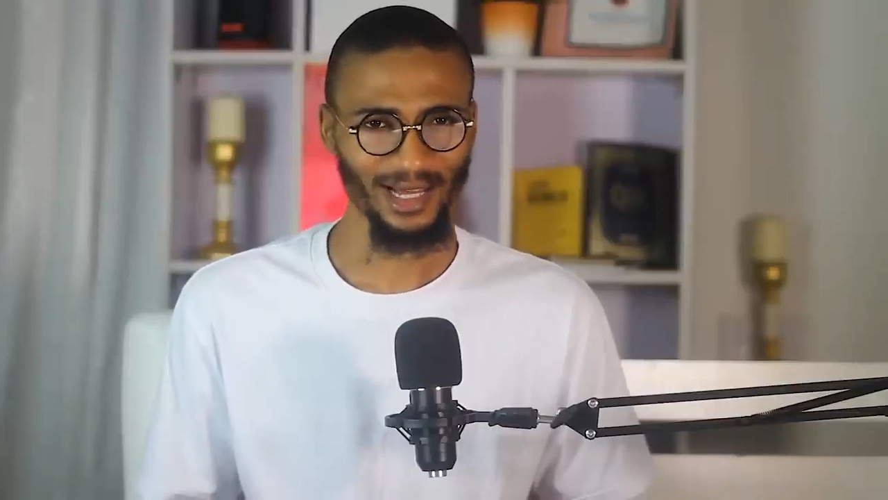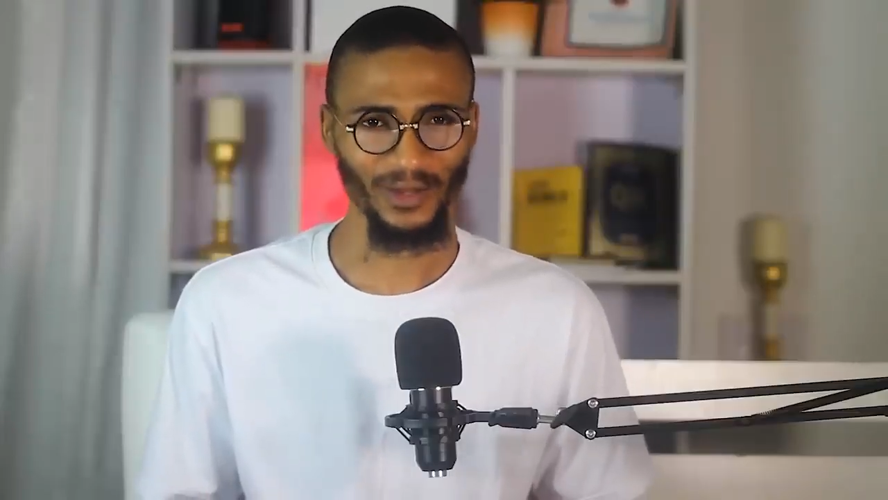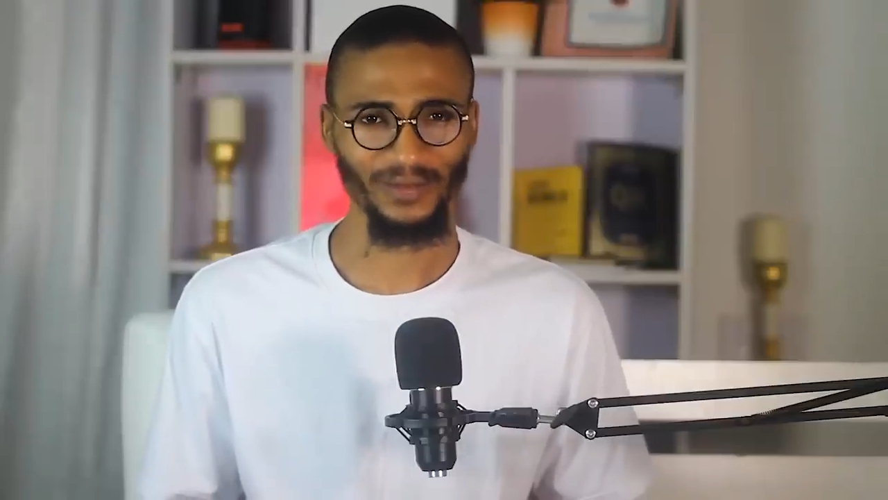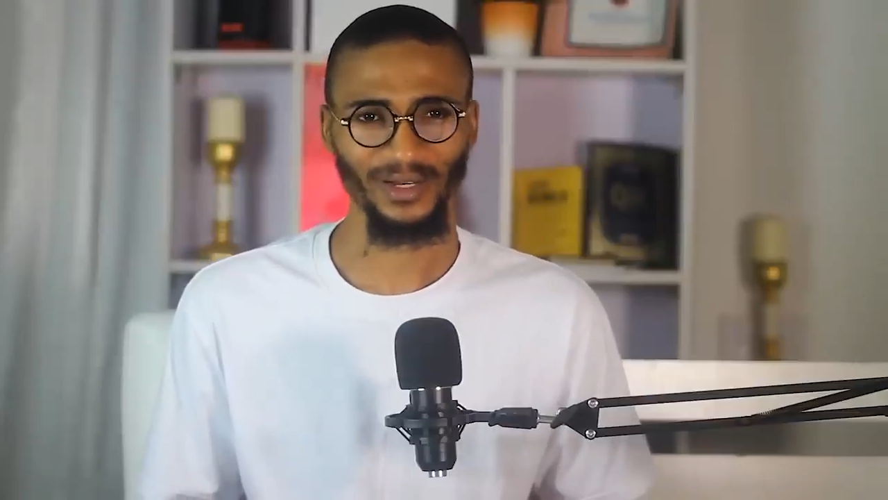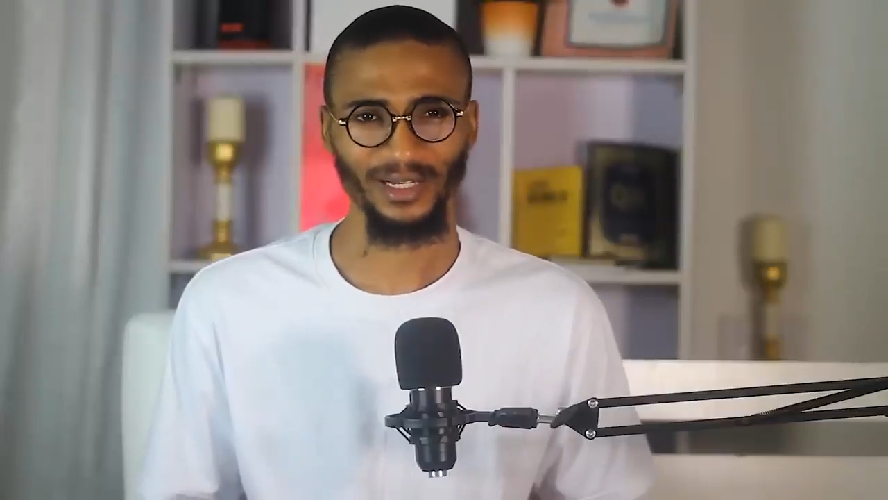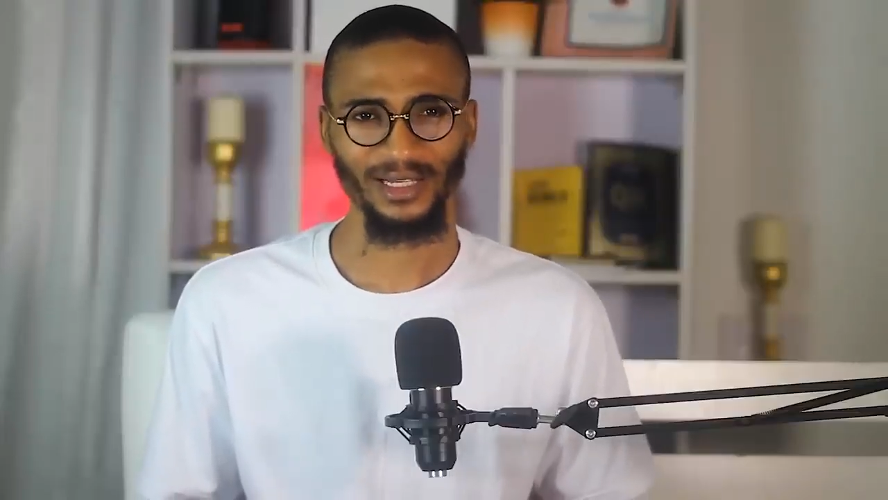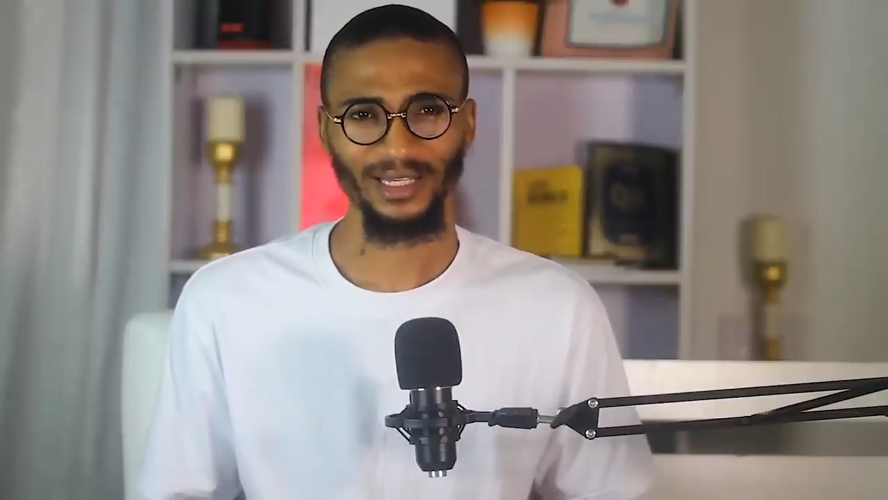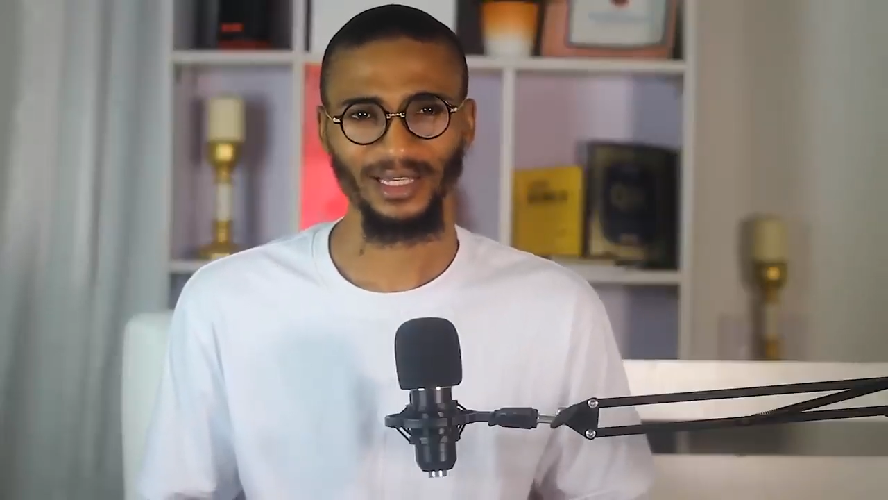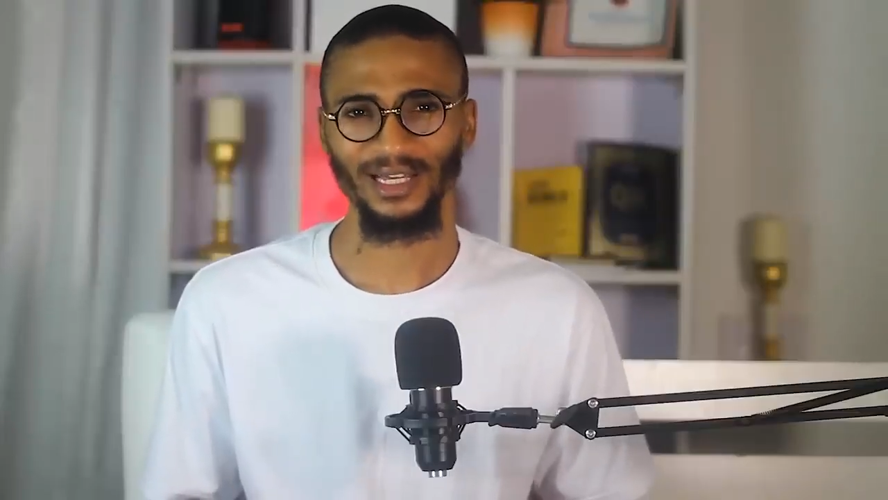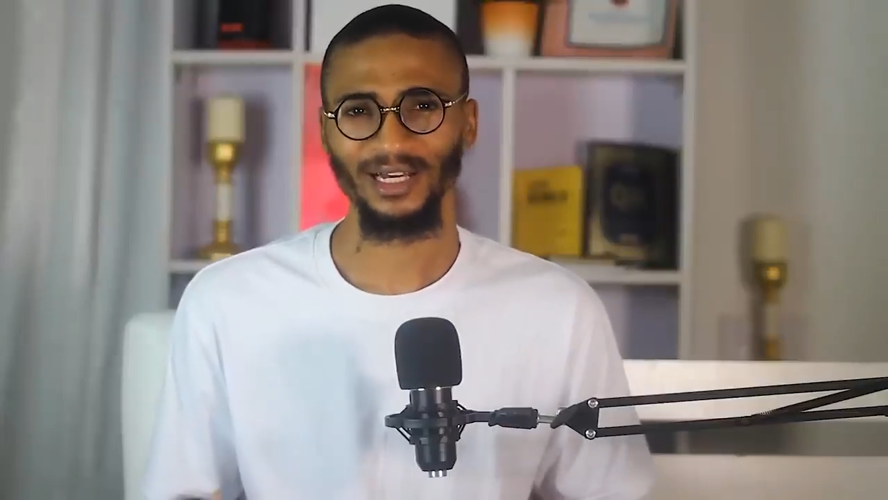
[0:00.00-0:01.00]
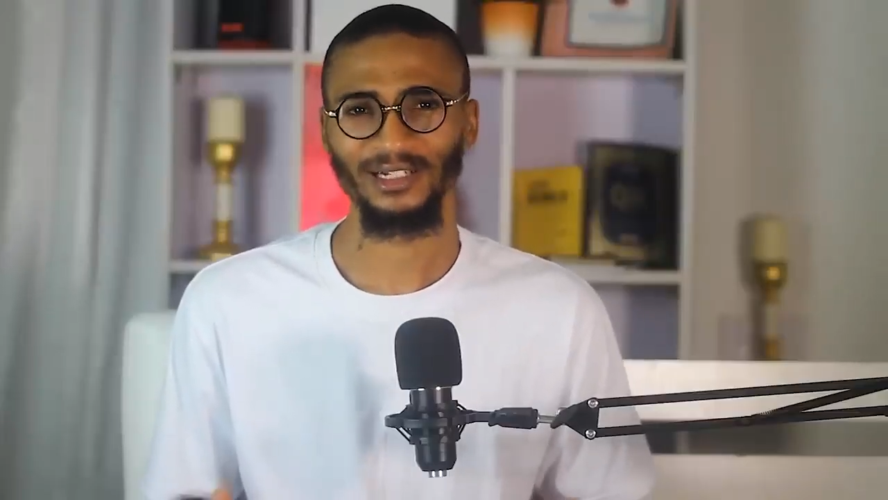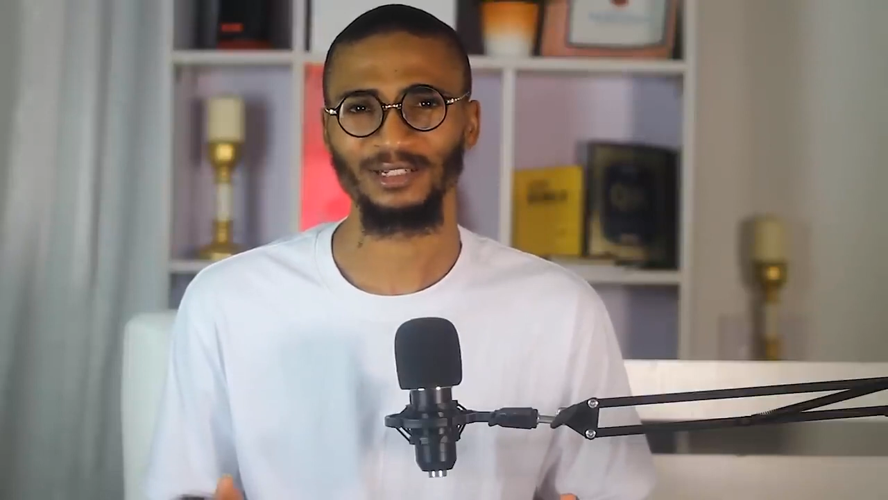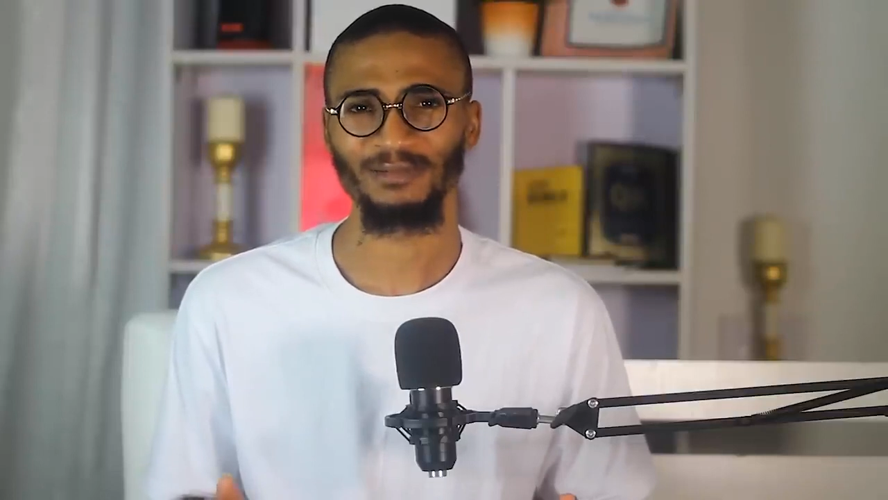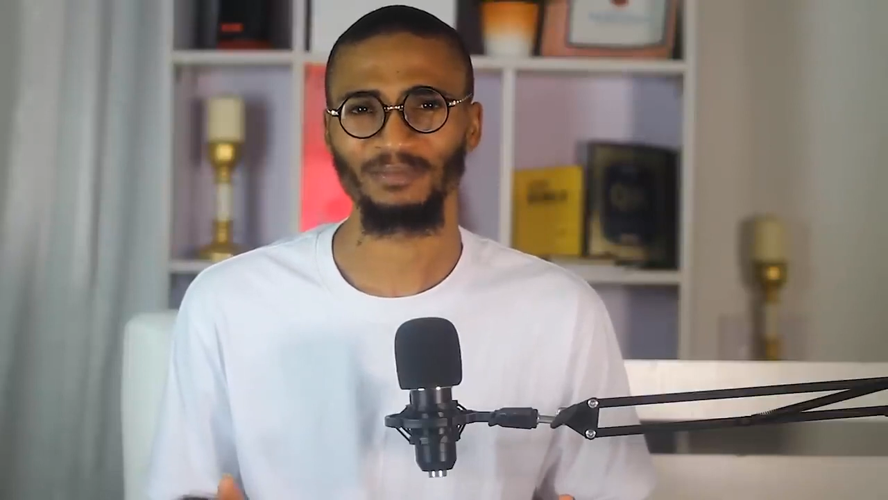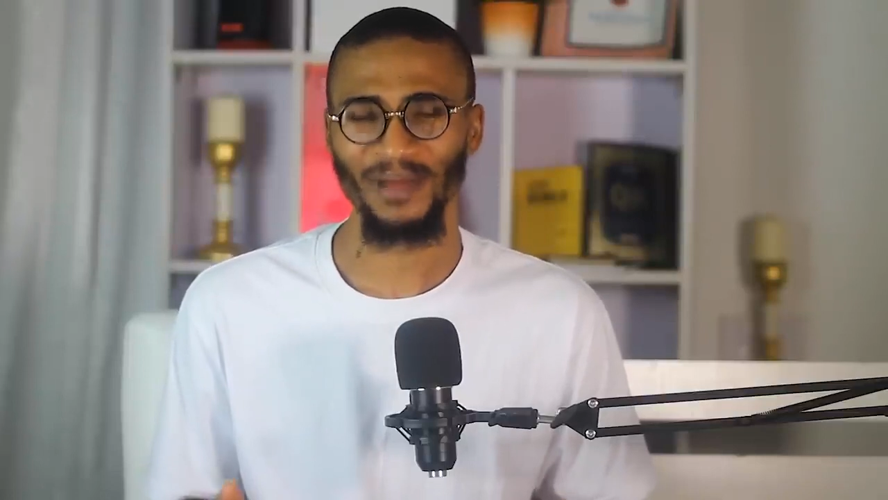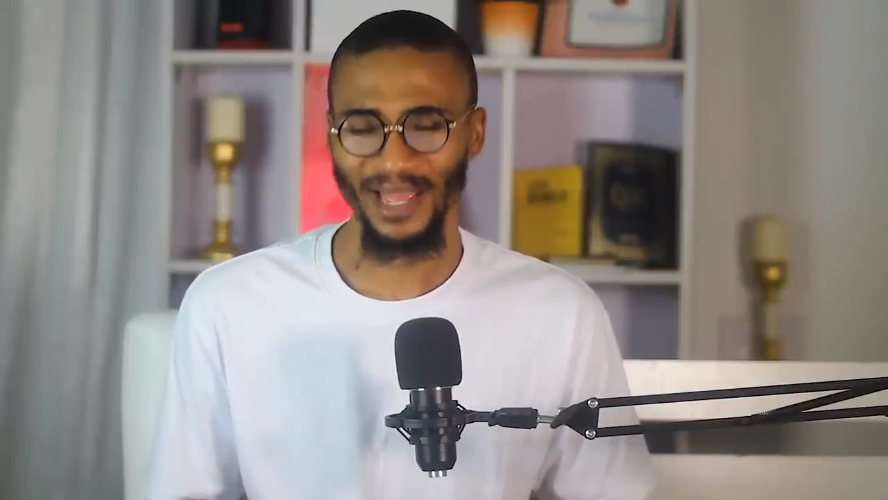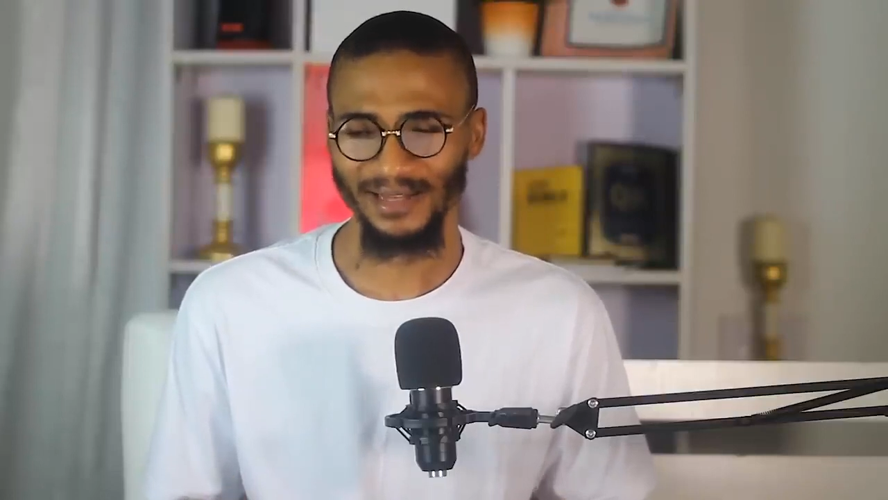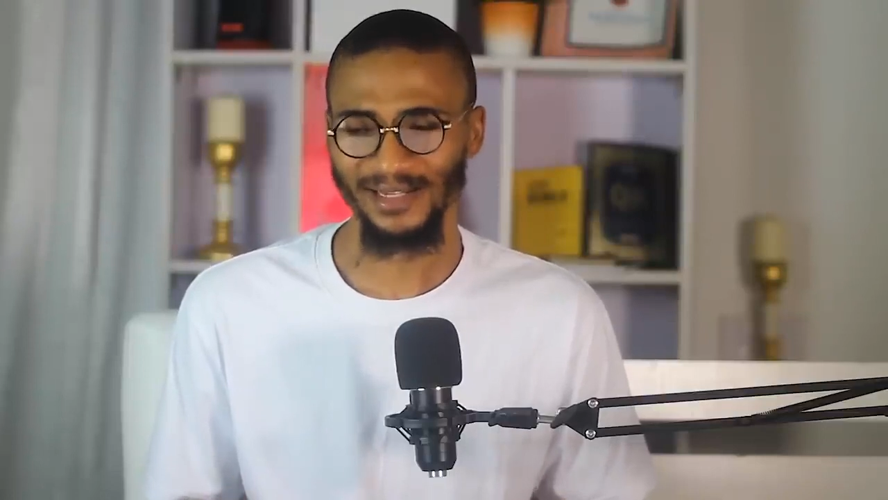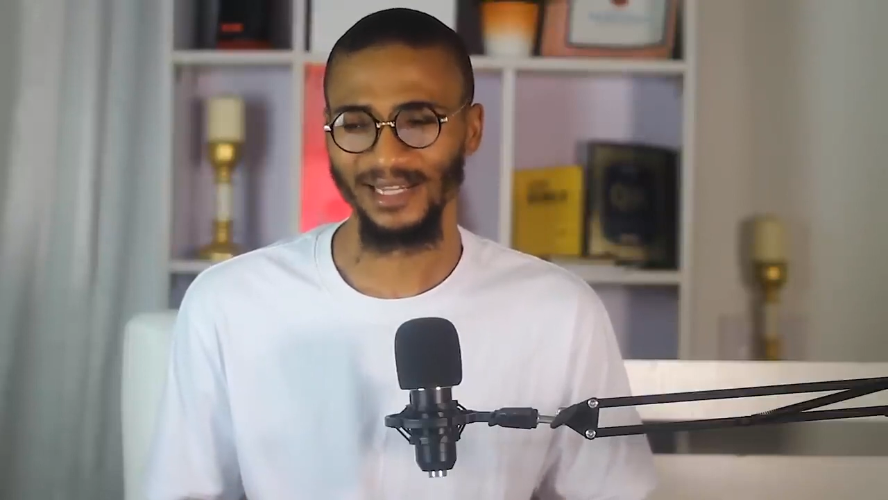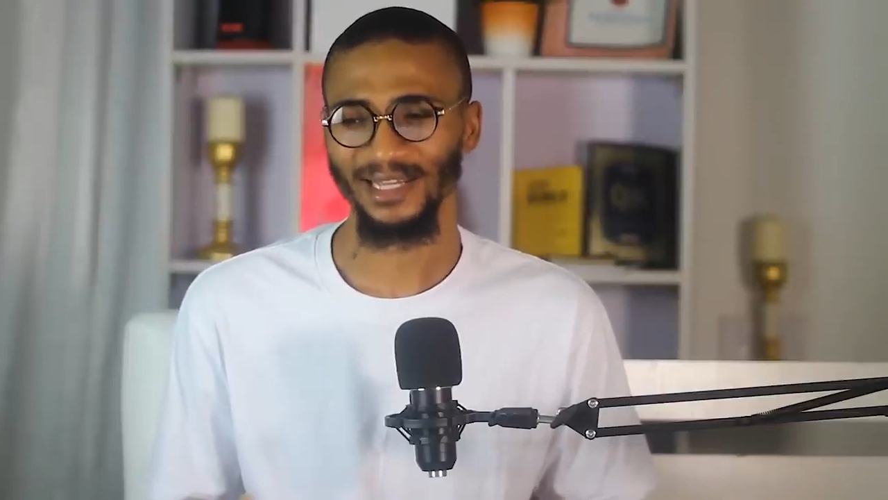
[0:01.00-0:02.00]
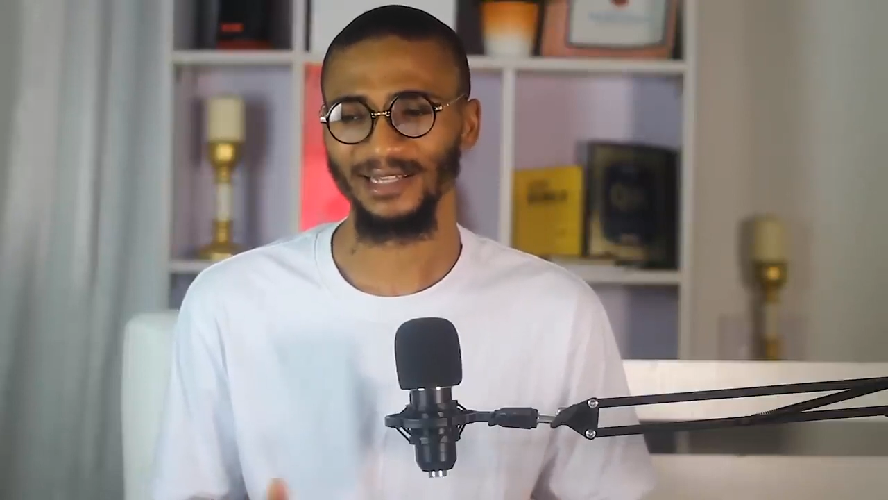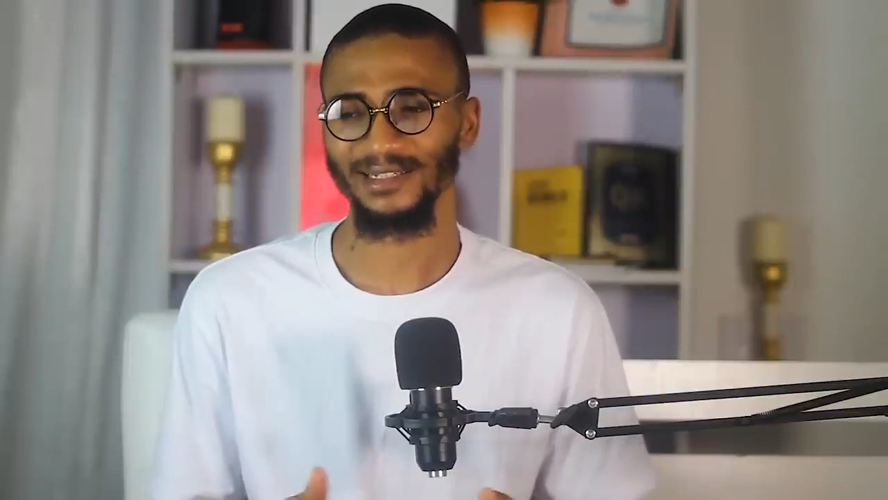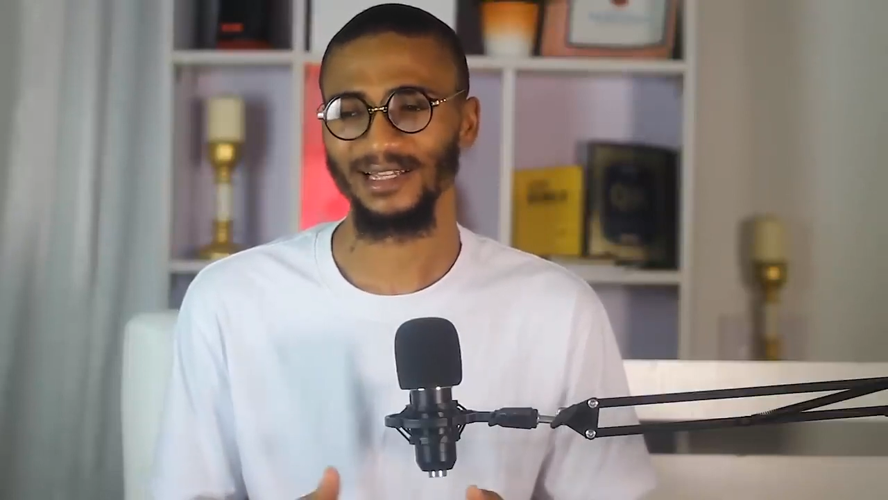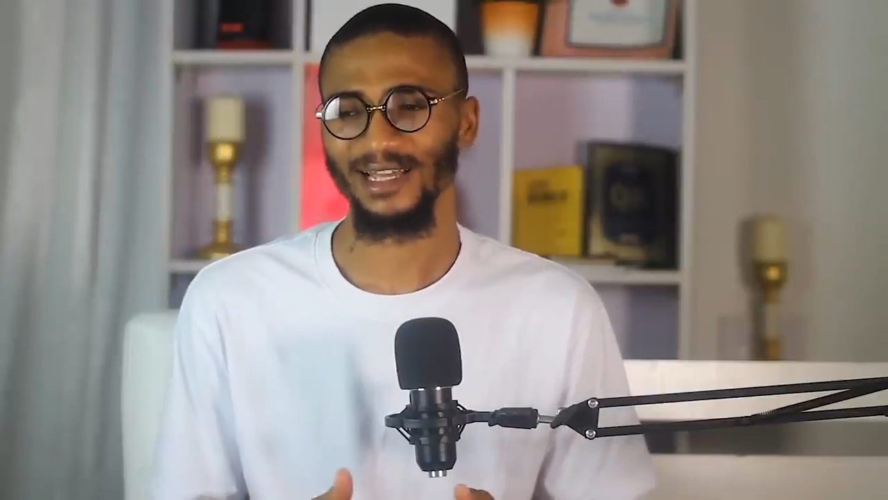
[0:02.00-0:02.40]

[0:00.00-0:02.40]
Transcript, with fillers: However, he had spent his